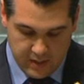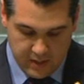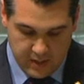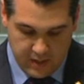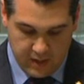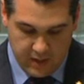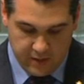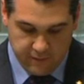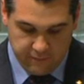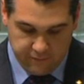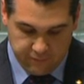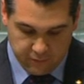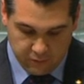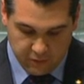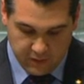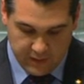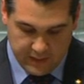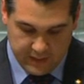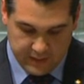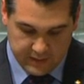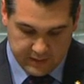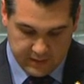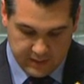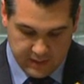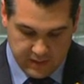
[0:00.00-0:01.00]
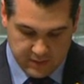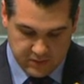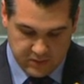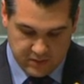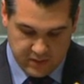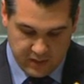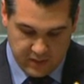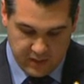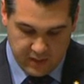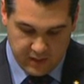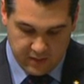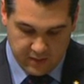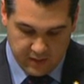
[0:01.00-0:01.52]
In Afula, a
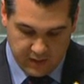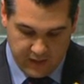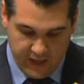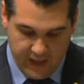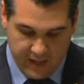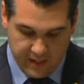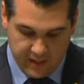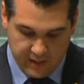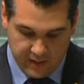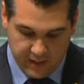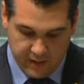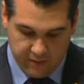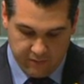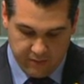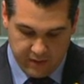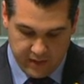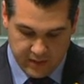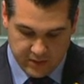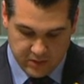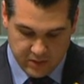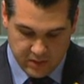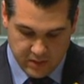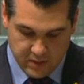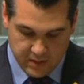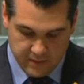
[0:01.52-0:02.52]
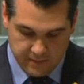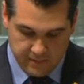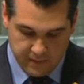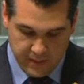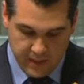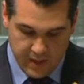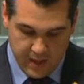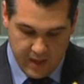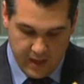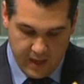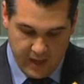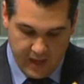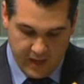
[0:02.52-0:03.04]
city in the Galilee region,
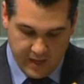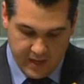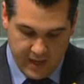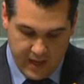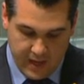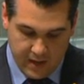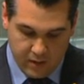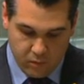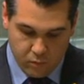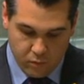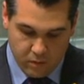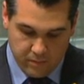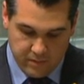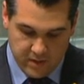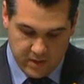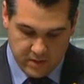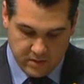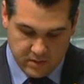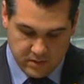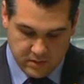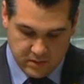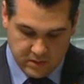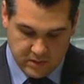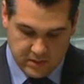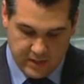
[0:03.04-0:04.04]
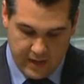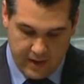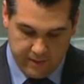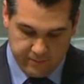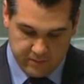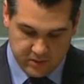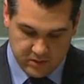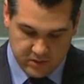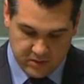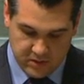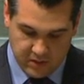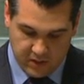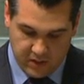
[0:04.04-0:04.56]
a young woman stabbed
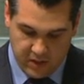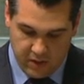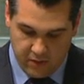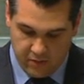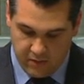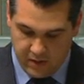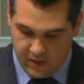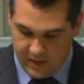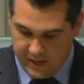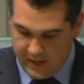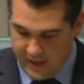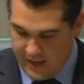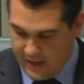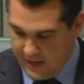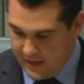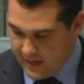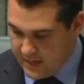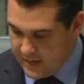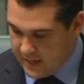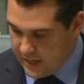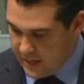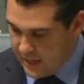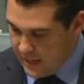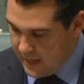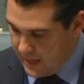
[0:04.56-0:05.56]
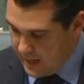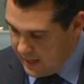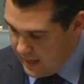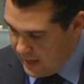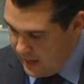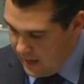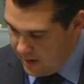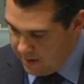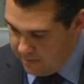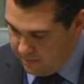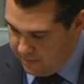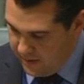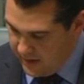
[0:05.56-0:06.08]
a security guard
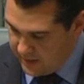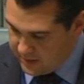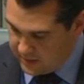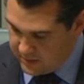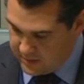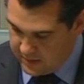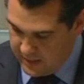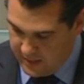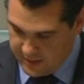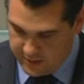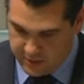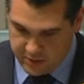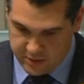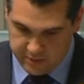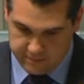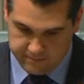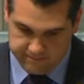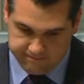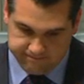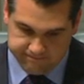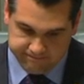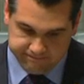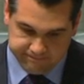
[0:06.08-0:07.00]
at a bus station.